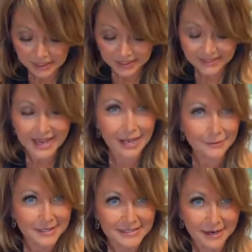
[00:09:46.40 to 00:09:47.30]
Speaking of
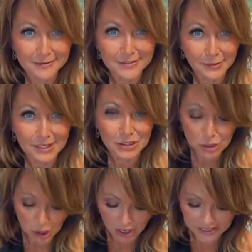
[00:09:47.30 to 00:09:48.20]
calories, I was already
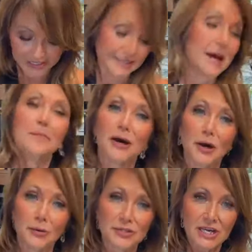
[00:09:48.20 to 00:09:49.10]
talking
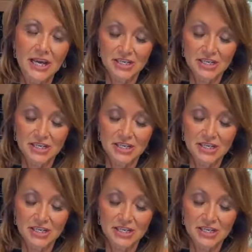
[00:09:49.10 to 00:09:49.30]
about